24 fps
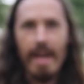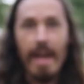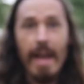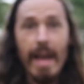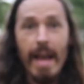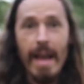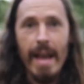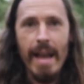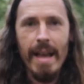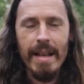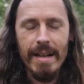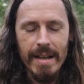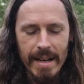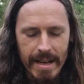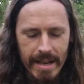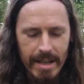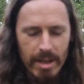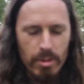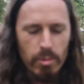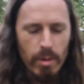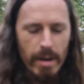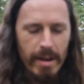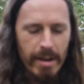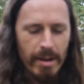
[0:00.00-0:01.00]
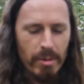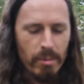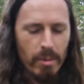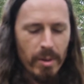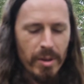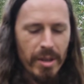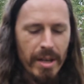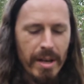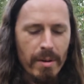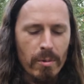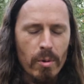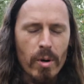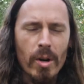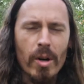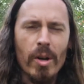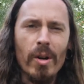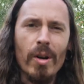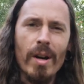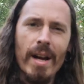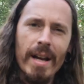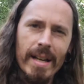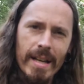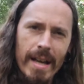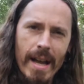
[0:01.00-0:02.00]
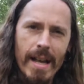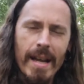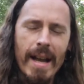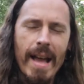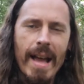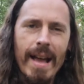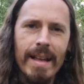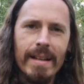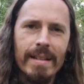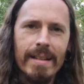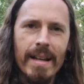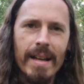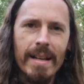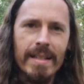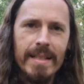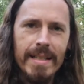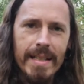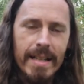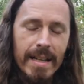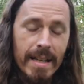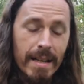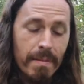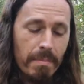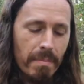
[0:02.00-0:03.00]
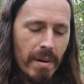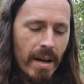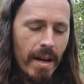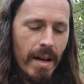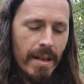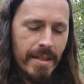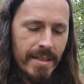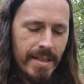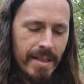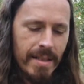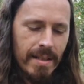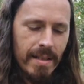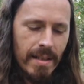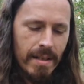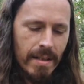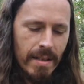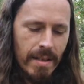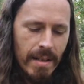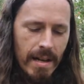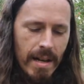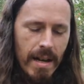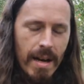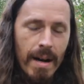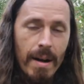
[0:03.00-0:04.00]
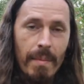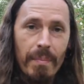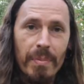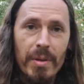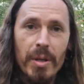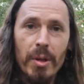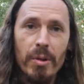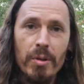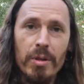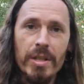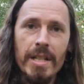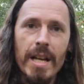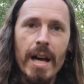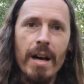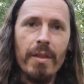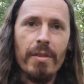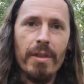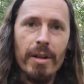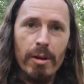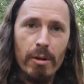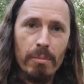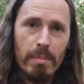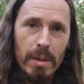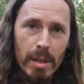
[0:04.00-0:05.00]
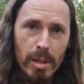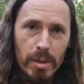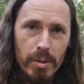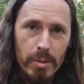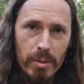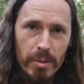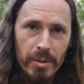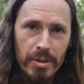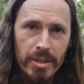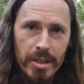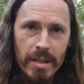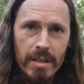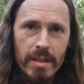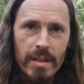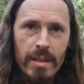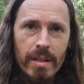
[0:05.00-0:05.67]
And I inquired what they were. I kind of had an idea, but turns out they're balut.